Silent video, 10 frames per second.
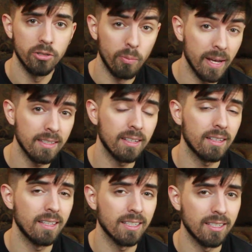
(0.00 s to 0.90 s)
So
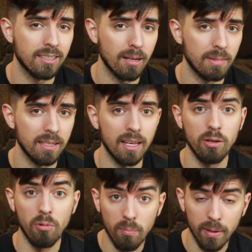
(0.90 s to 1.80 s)
basically, this is something that
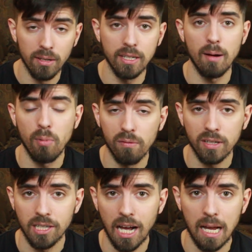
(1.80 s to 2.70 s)
you will build up
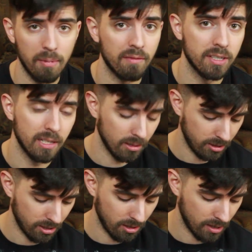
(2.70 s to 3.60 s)
over time every single
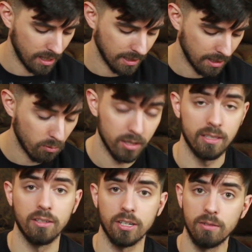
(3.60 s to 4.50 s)
turn, and then
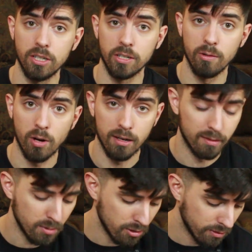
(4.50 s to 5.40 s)
once there's a creature you want to
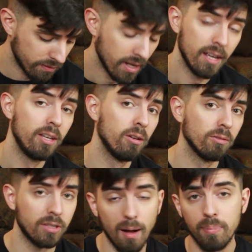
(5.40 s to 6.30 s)
remove, you'll
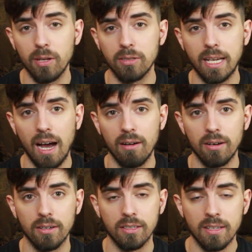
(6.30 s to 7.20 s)
dump those
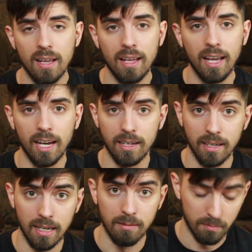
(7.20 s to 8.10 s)
counters
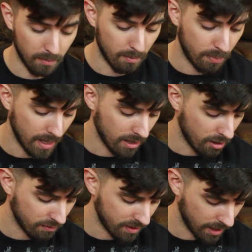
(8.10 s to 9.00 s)
and and and ping off